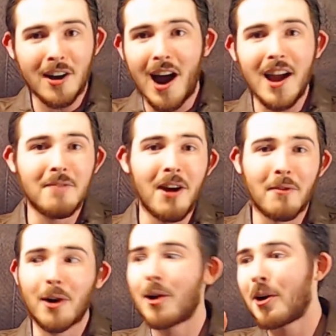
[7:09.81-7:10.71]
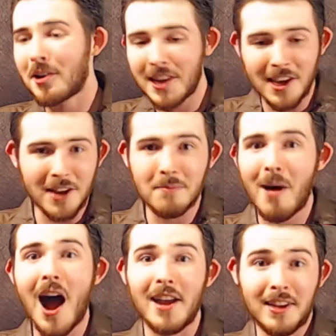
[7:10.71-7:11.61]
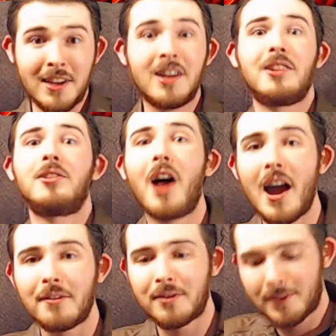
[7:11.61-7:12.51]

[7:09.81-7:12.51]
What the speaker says: I have ever heard in my life.